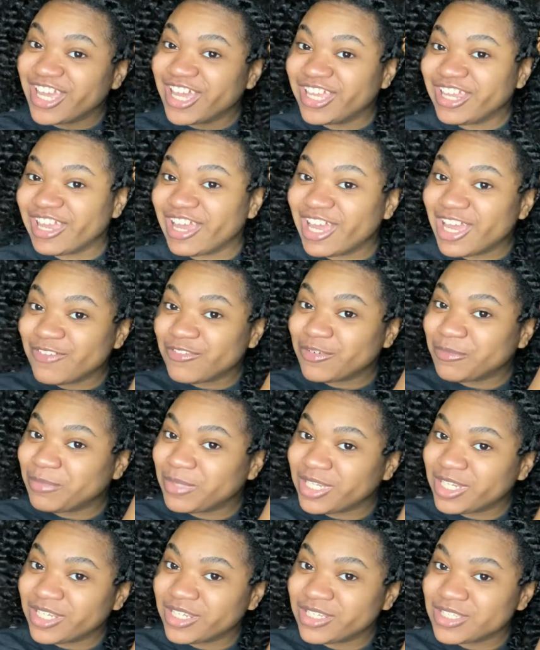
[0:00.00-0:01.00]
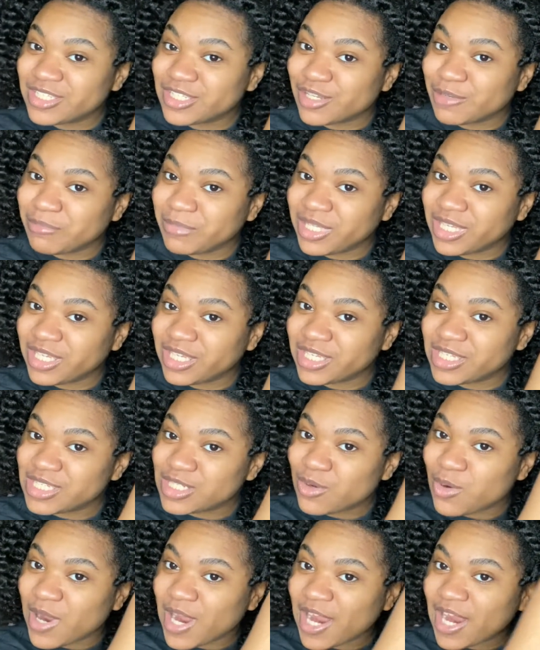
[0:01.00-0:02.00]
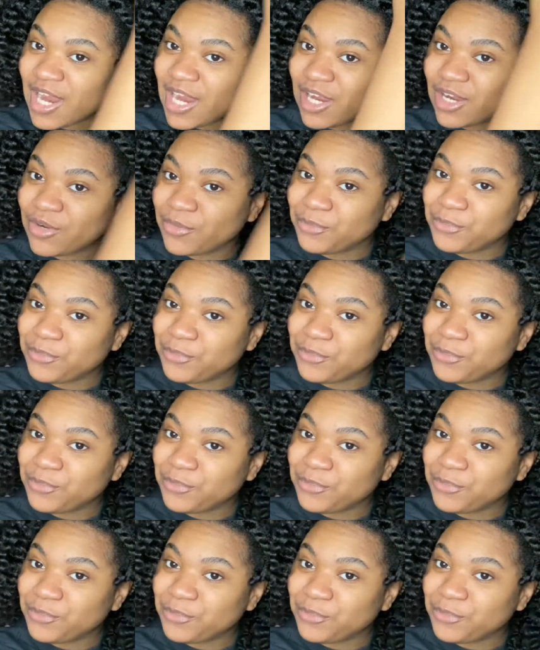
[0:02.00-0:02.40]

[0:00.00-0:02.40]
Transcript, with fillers: Y'all ever been to the men's choir